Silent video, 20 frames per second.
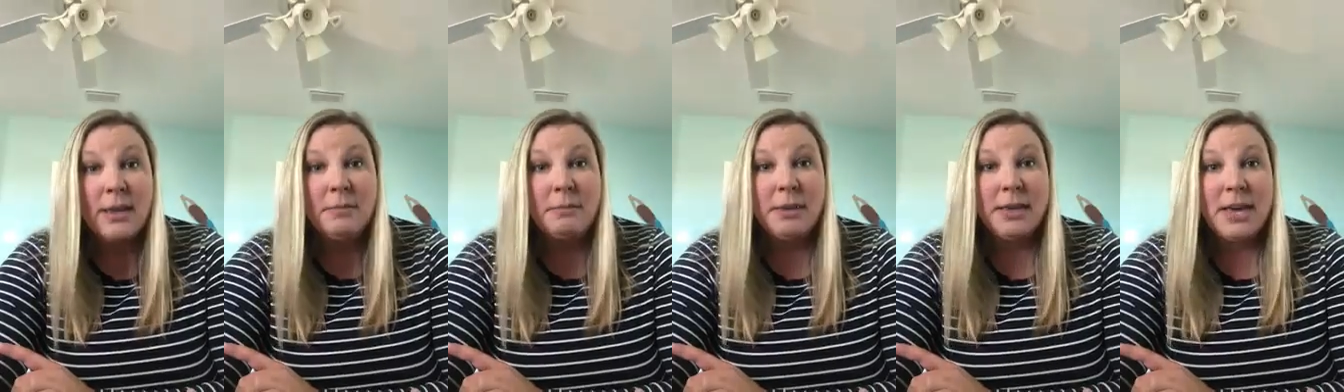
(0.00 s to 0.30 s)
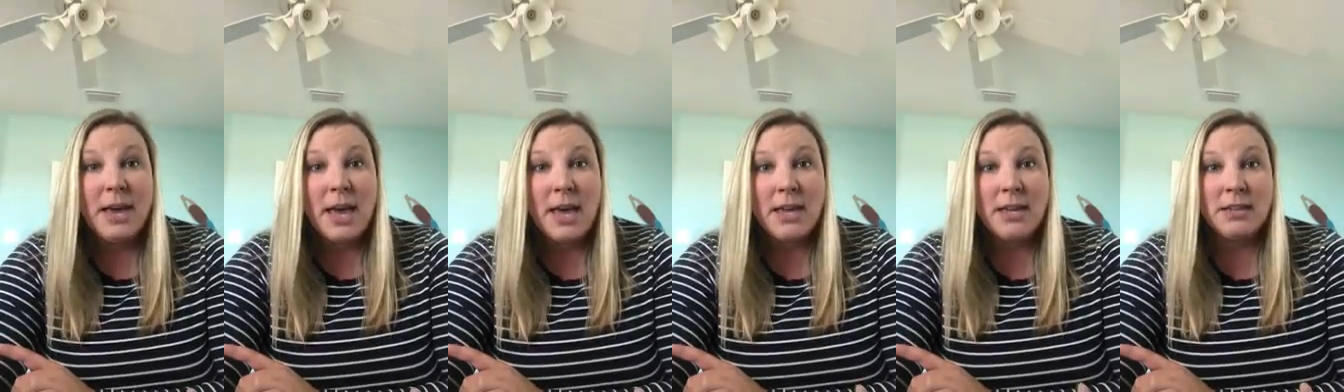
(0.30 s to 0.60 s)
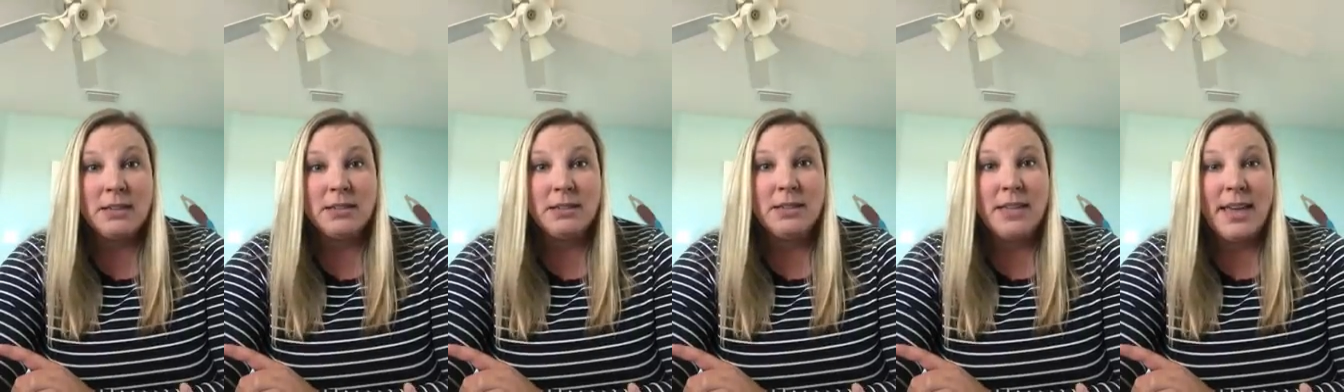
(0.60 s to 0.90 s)

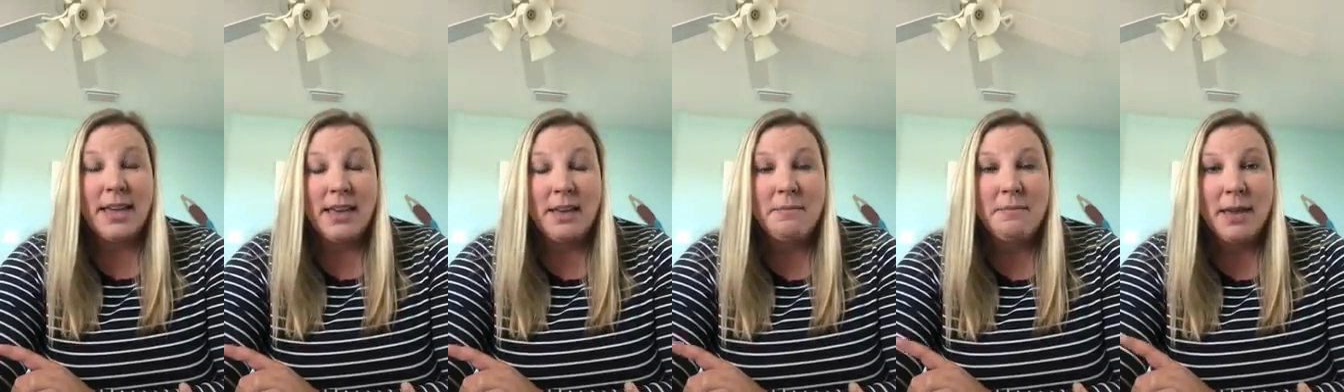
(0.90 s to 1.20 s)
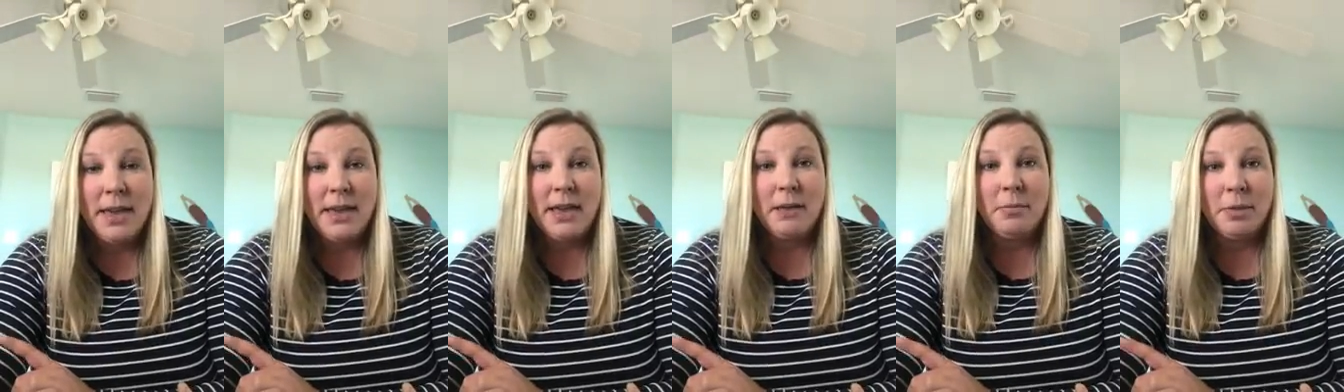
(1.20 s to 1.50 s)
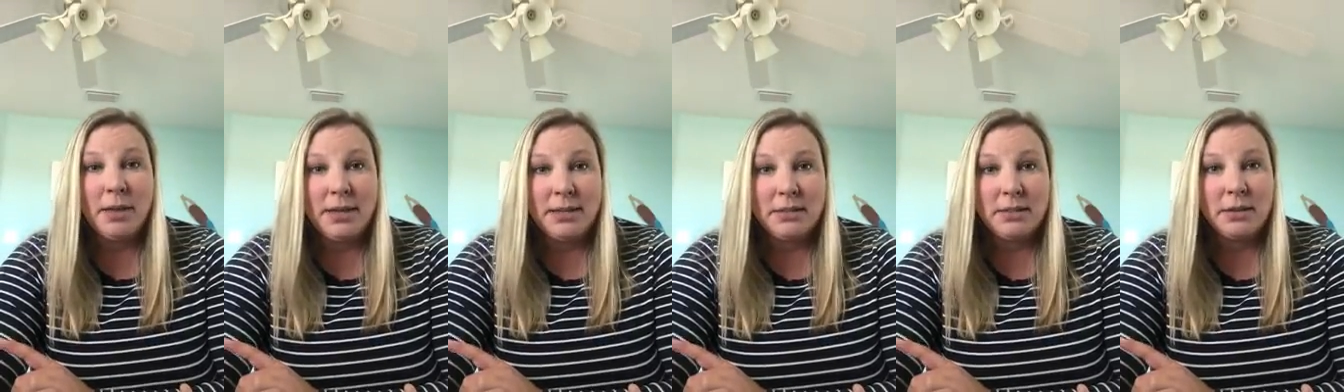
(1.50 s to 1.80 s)
because they can make a
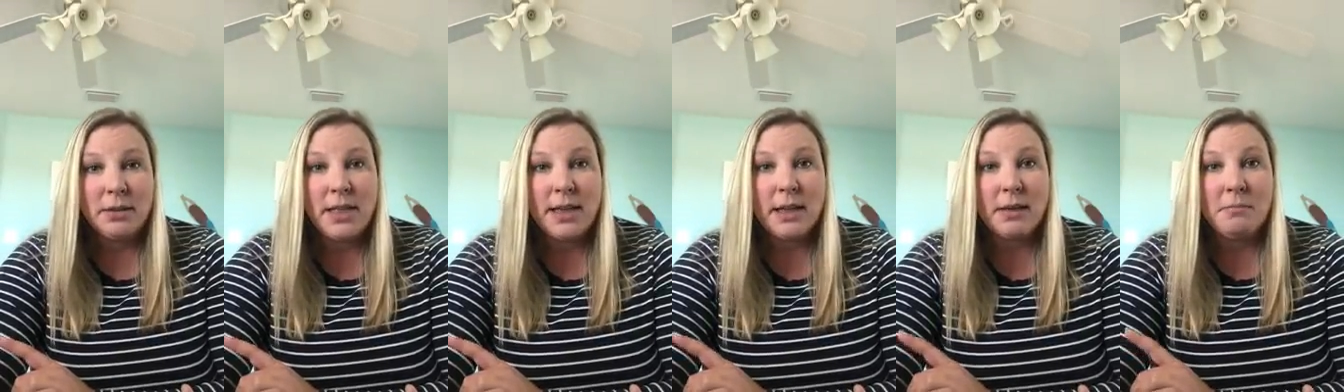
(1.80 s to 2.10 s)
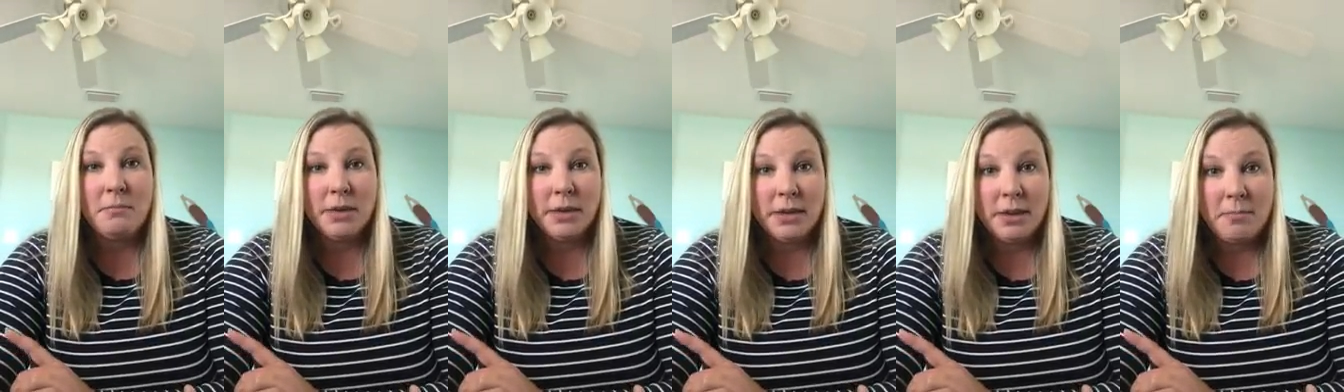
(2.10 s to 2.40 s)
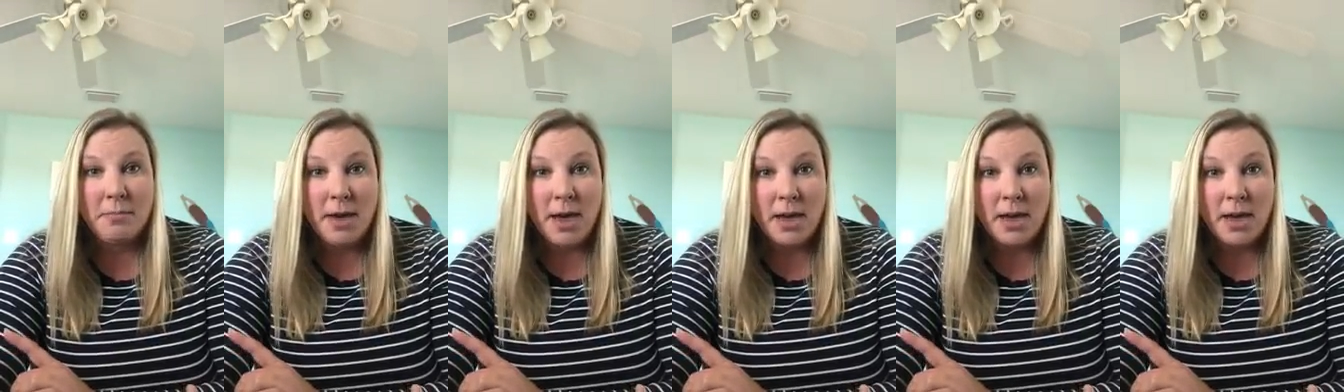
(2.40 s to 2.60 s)
place look like $1 million,